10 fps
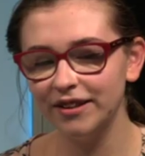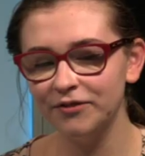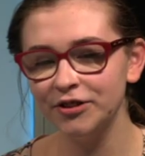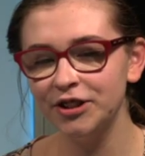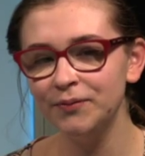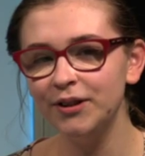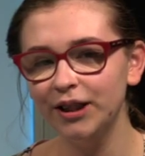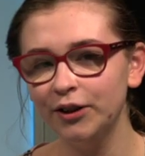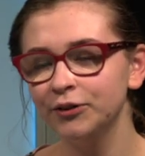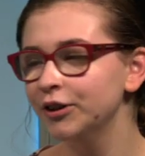first of all,
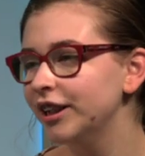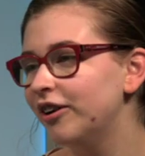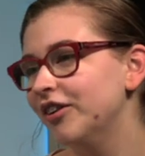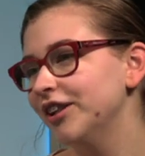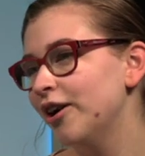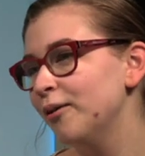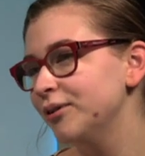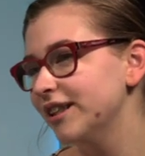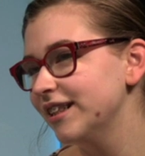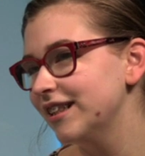like, look at all the
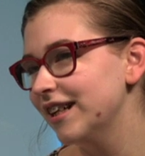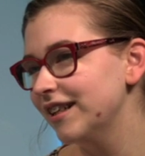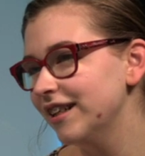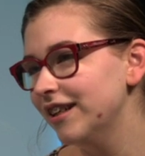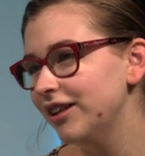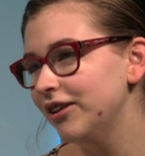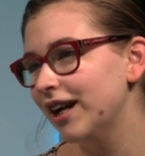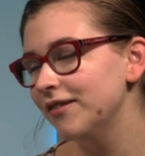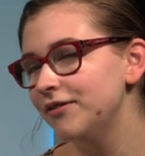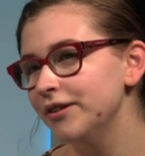options. I think you
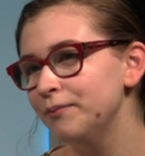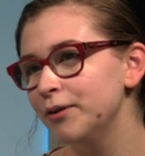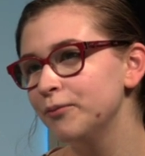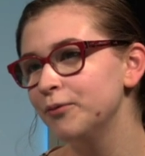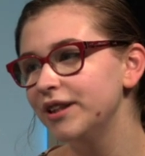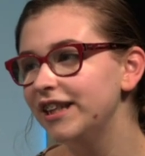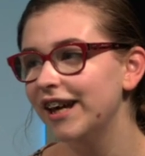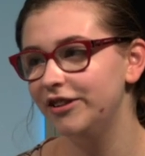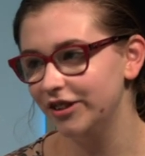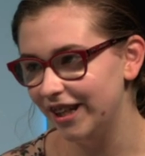have to be really
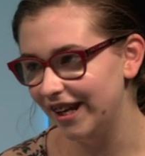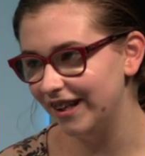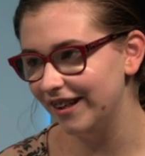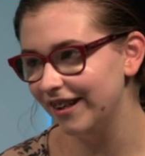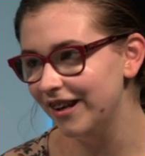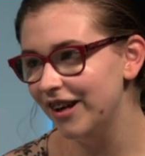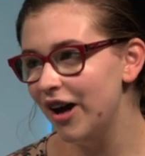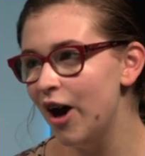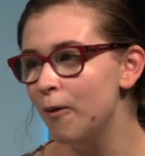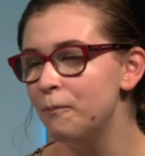educated
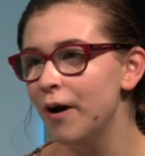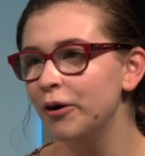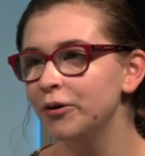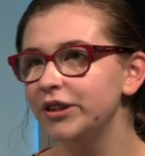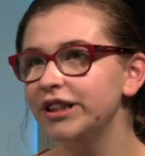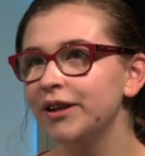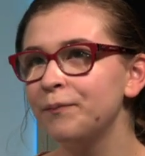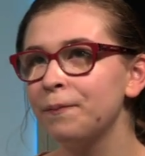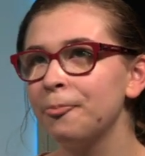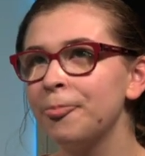about,
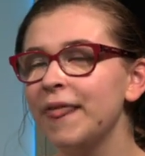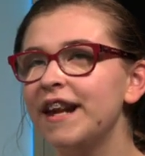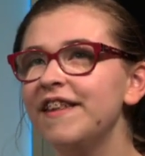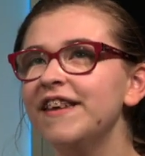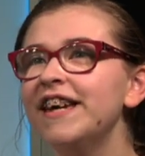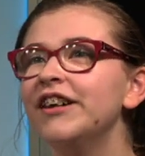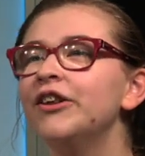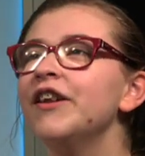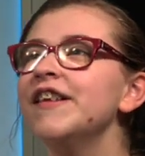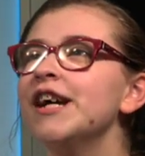and I think a
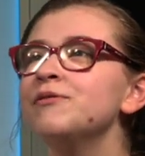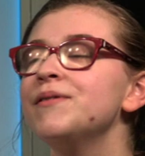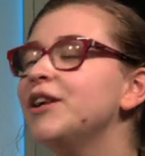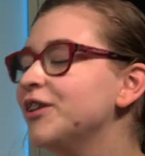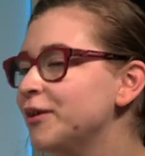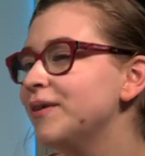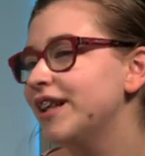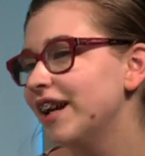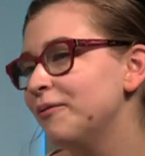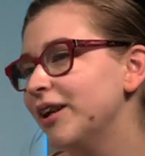lot of the times we hear in the
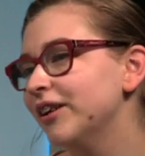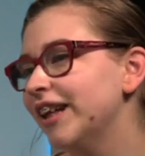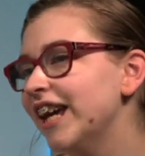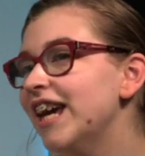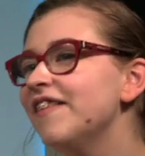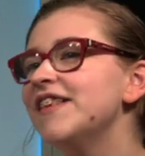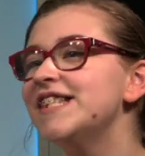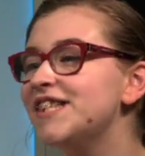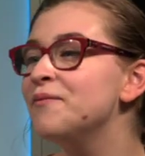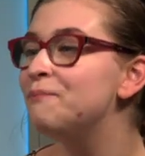media, we hear like, this
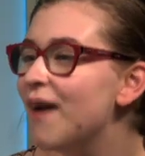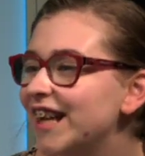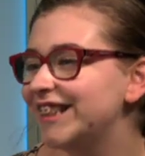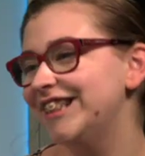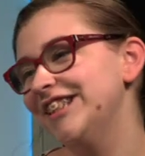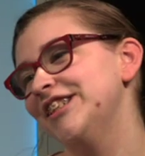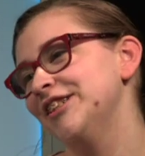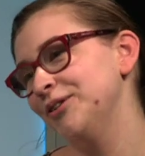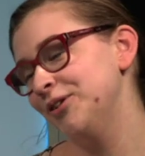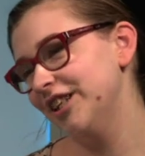is the best
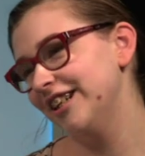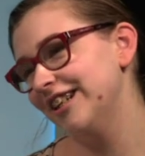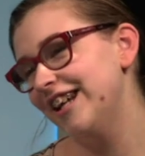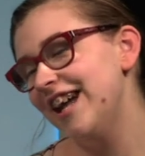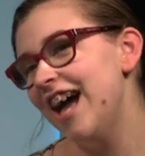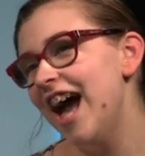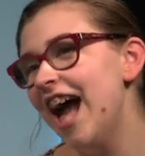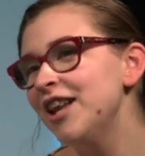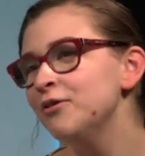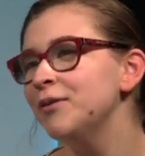solution.
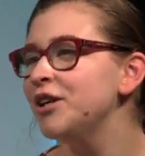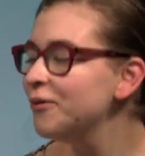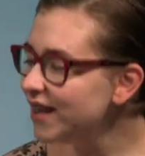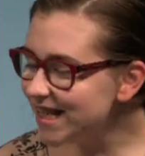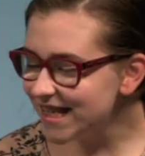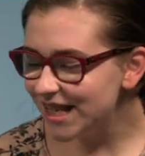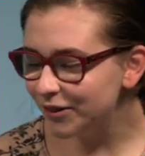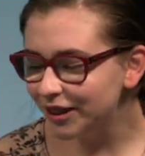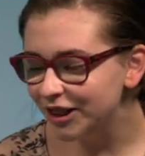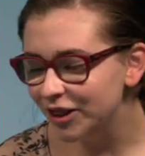And we don't
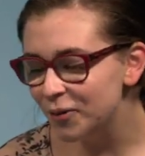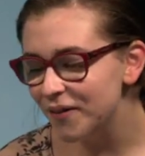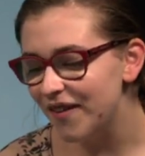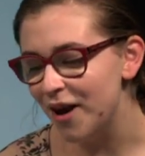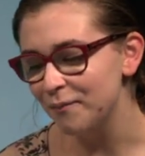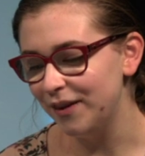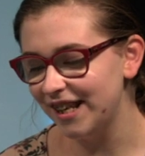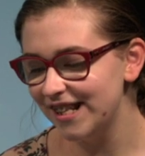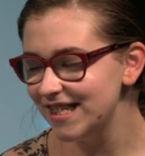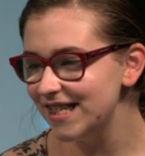necessarily know what that
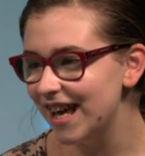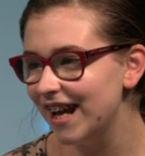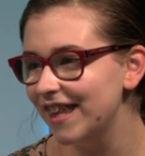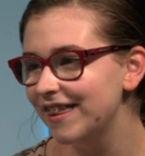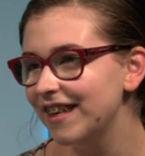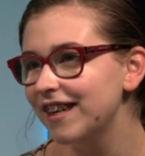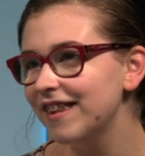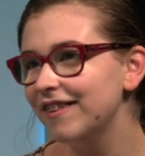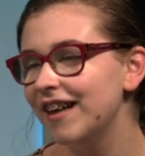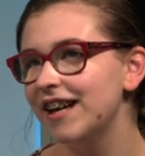means. And I think
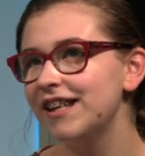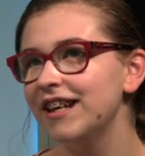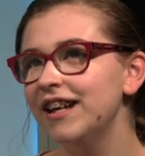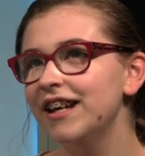that